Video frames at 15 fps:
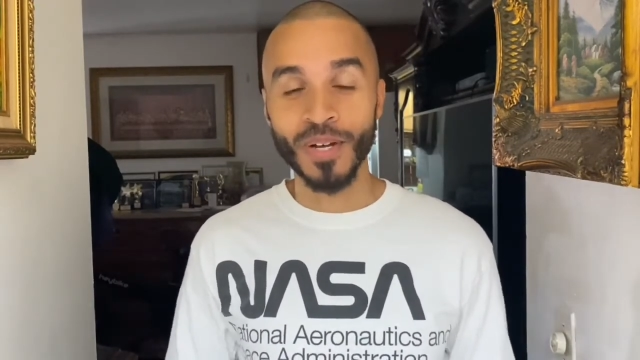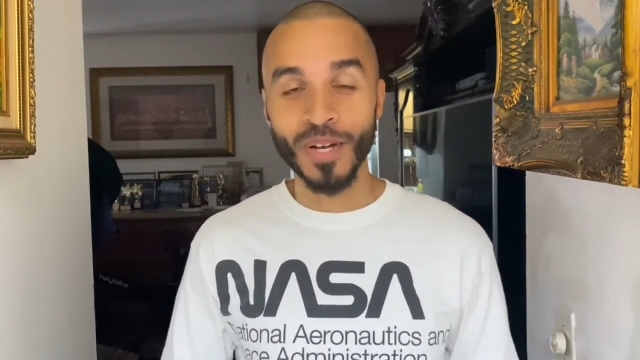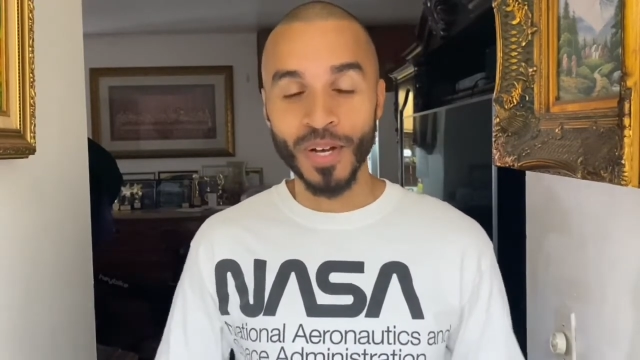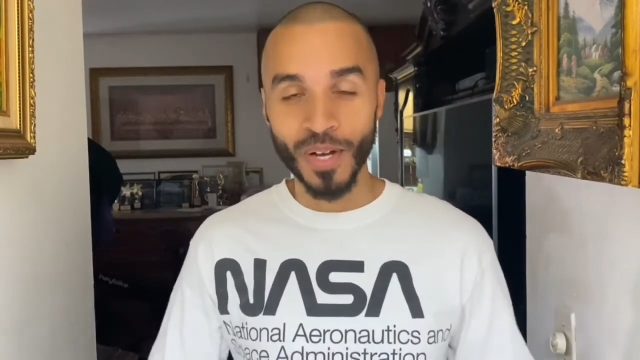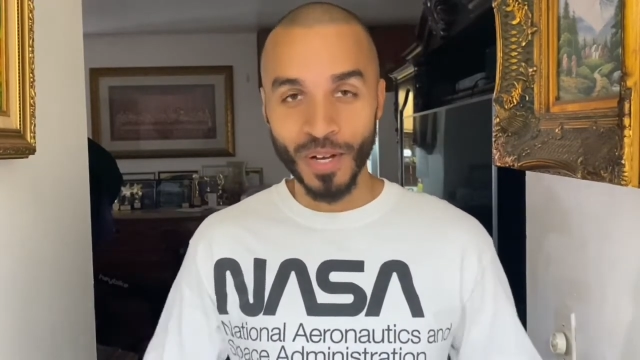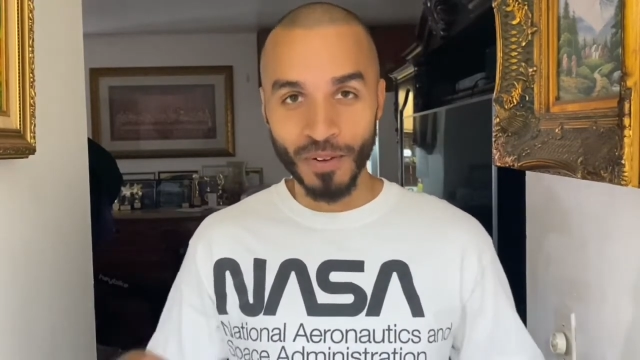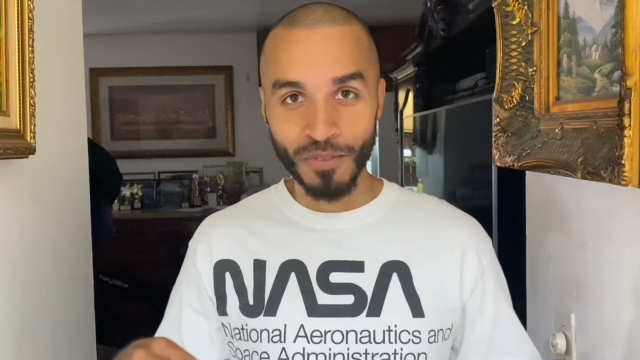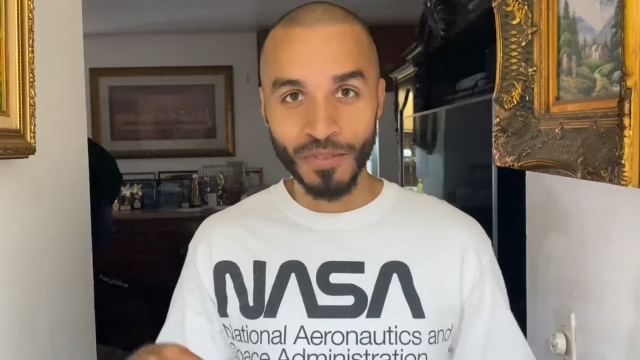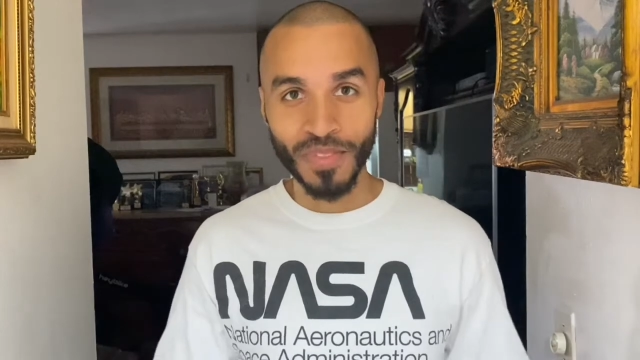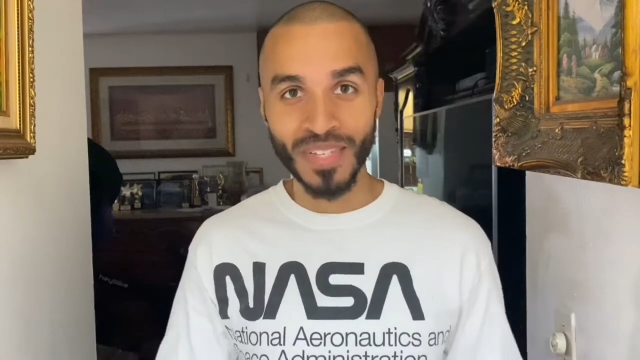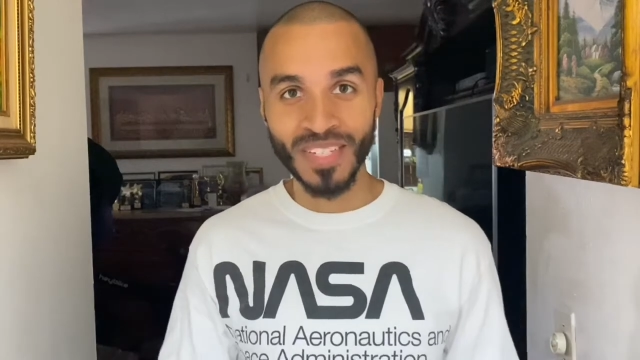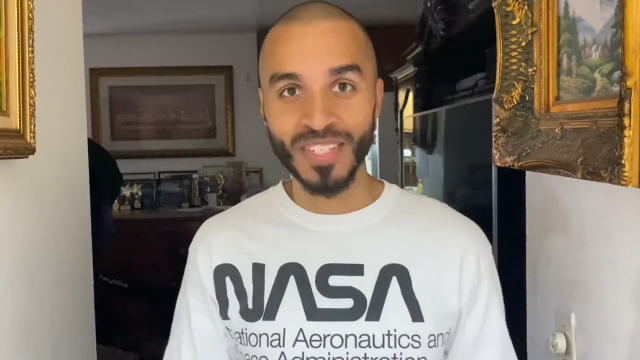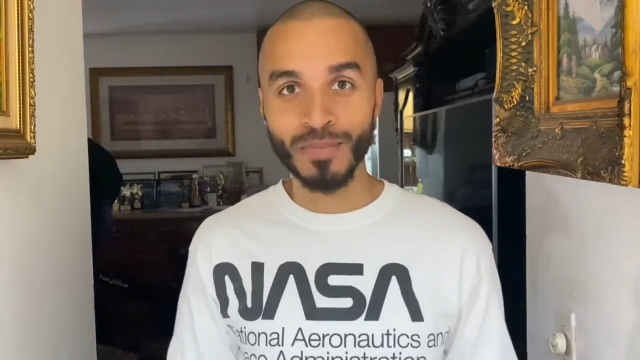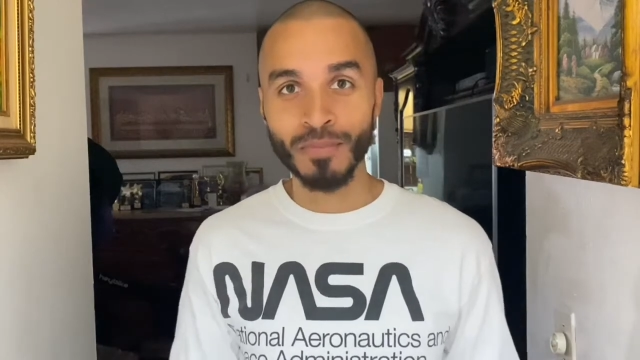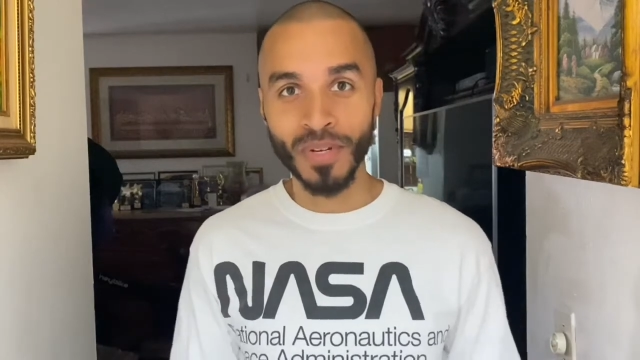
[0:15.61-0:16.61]
of
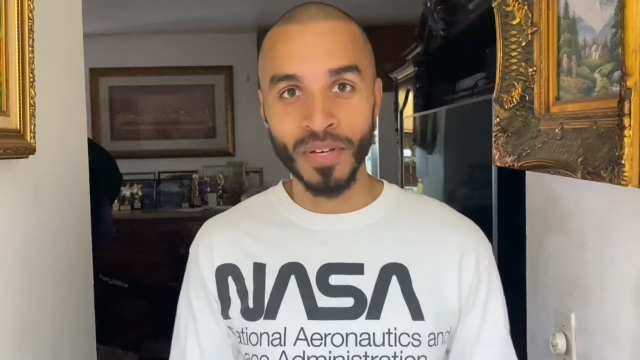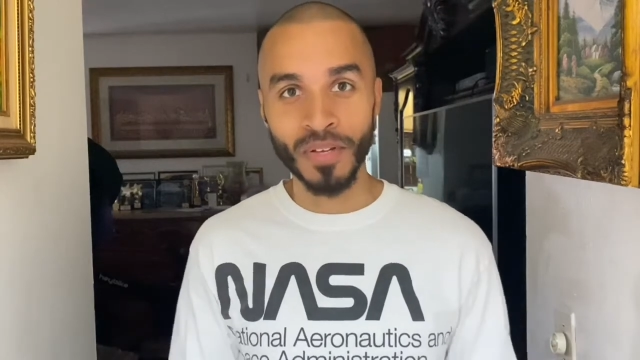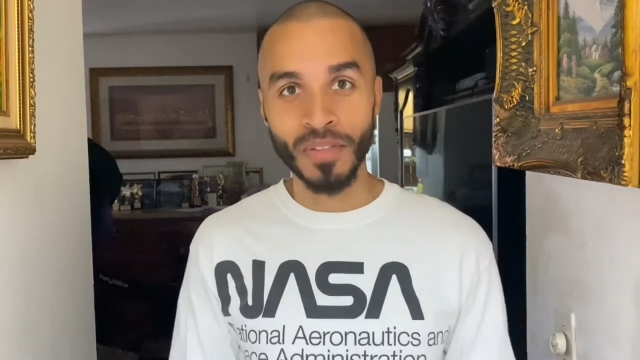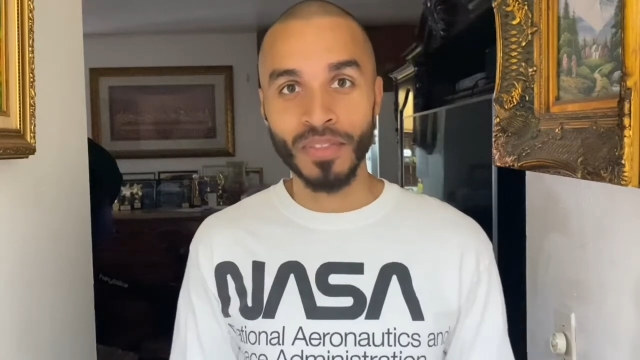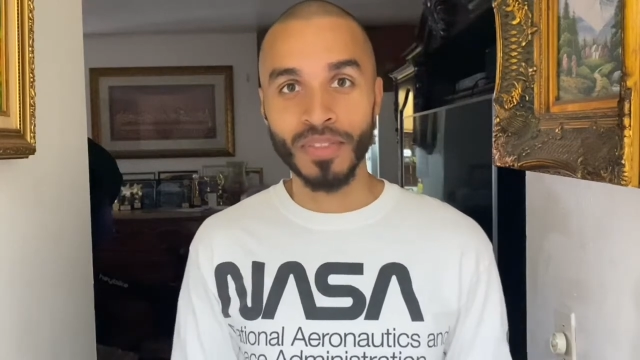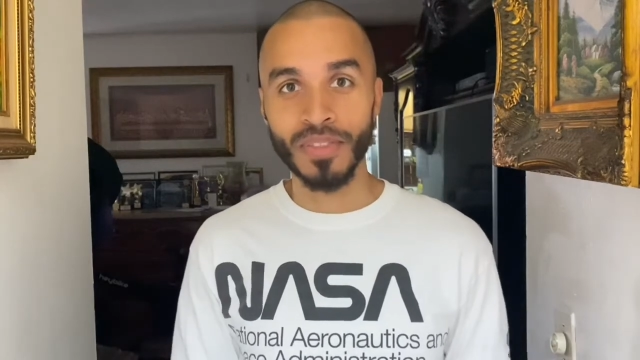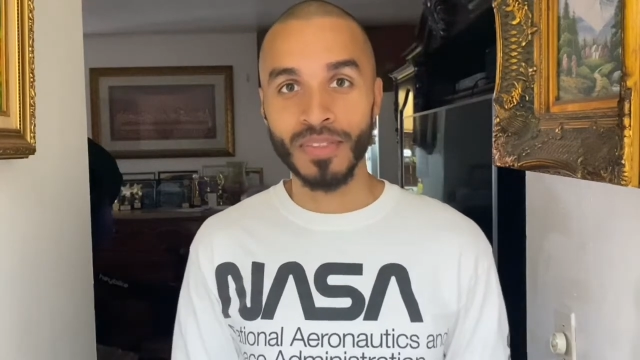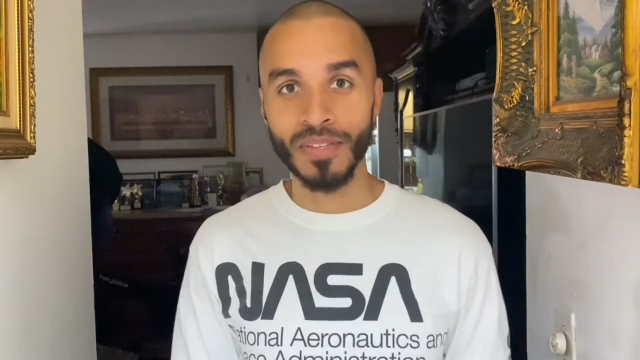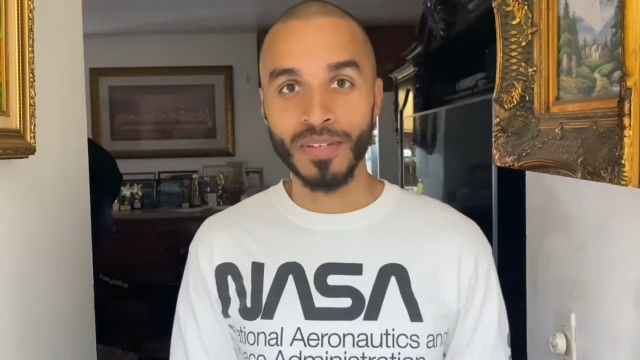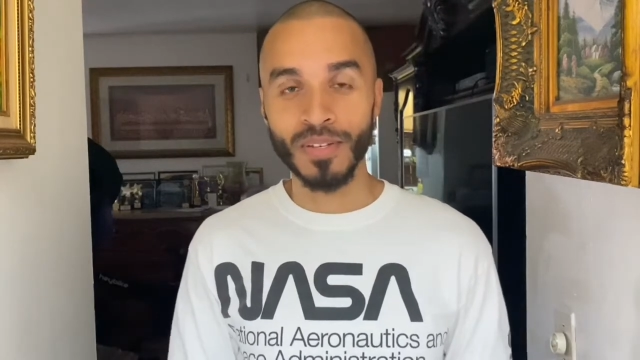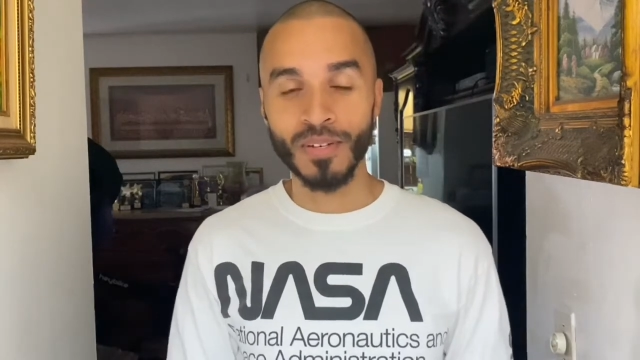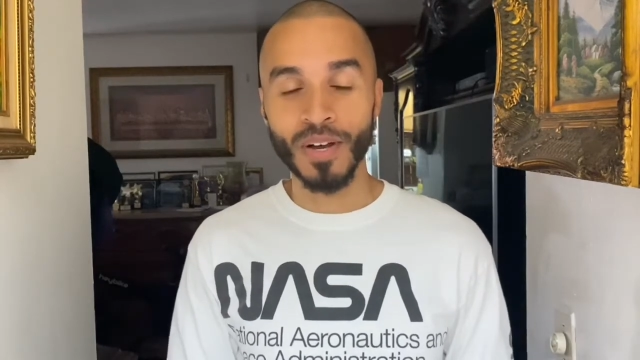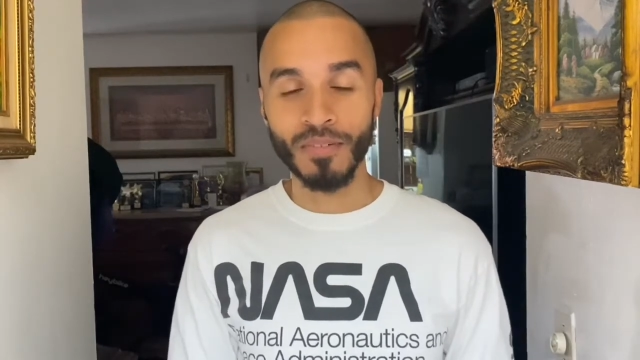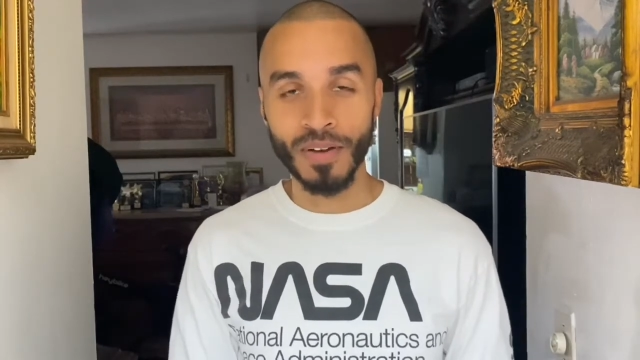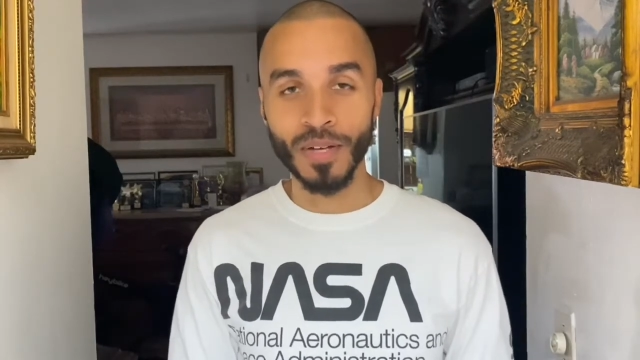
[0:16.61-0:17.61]
this month
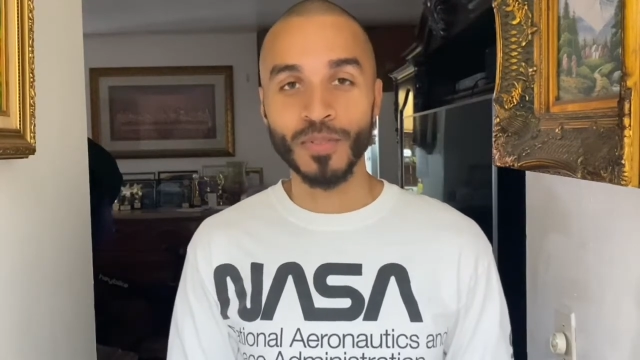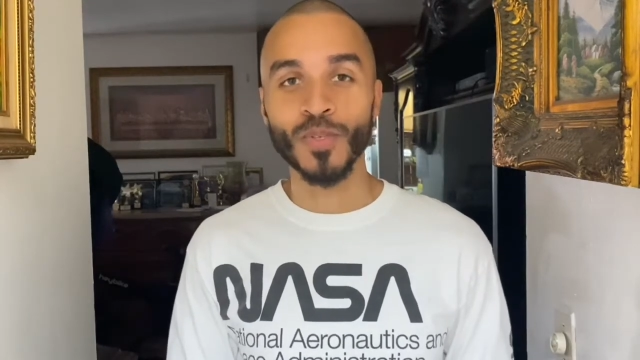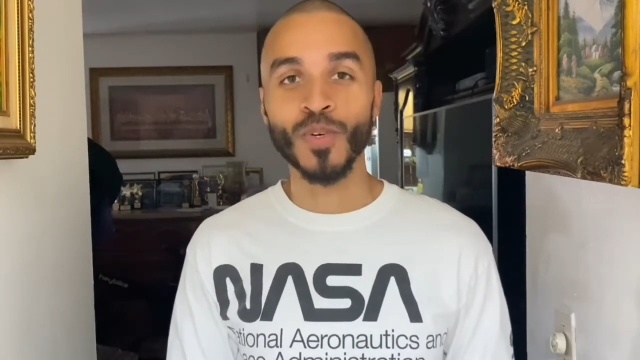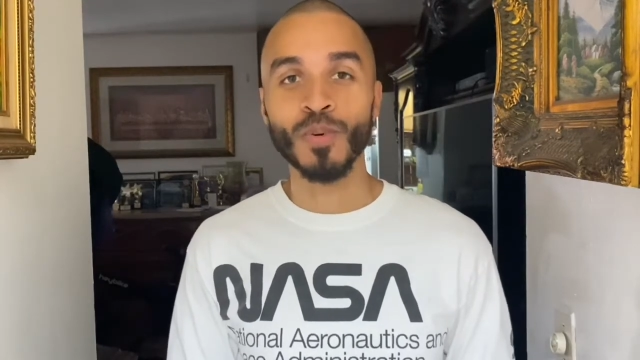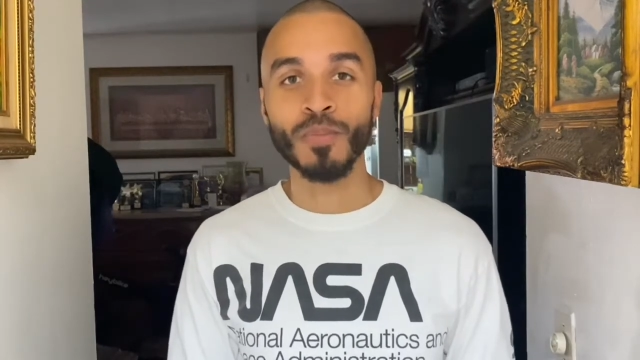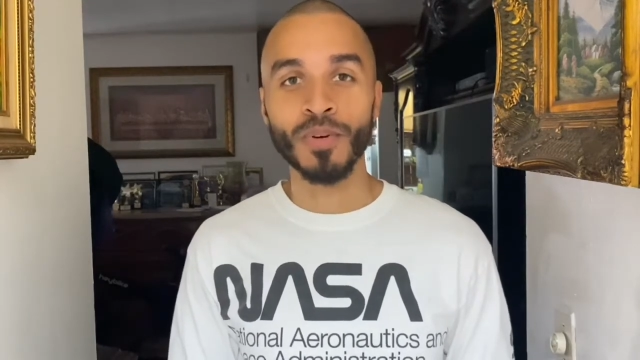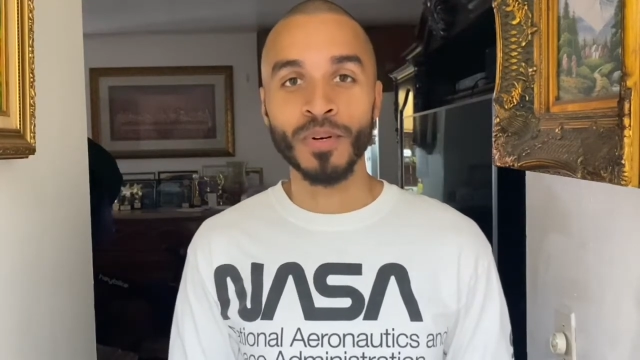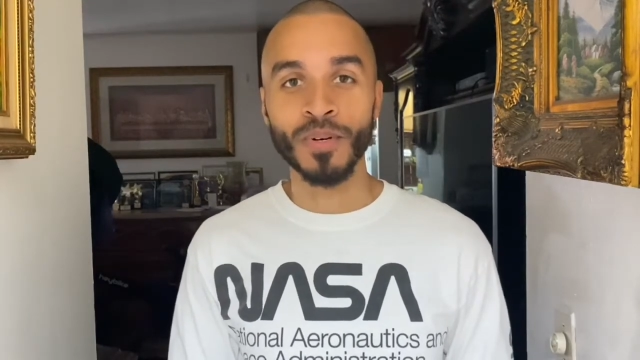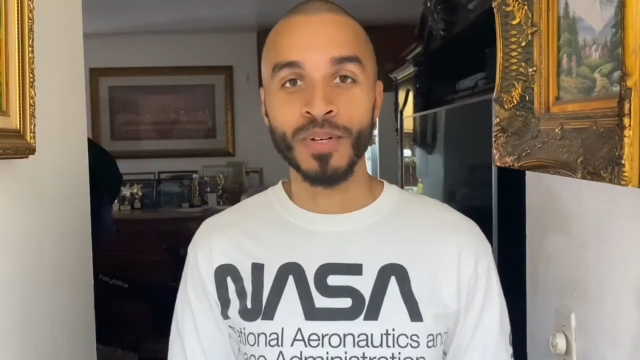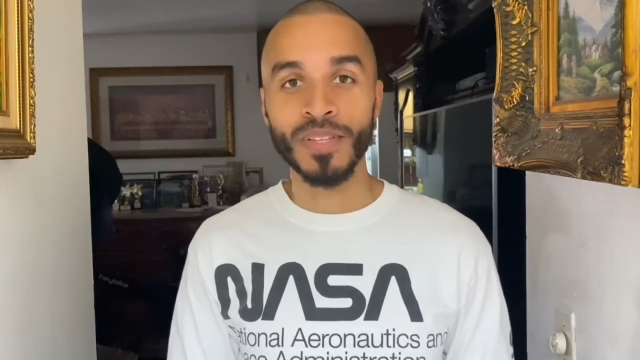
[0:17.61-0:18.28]
of October